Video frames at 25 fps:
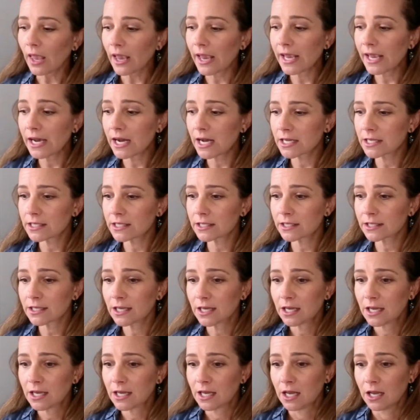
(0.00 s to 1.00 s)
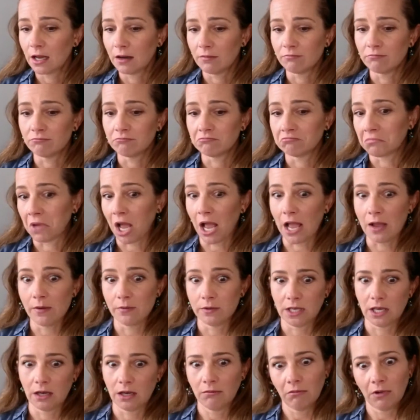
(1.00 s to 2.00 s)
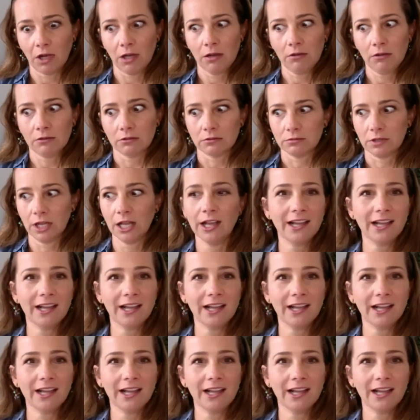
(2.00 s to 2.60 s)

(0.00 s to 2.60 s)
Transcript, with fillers: And I was like, oh,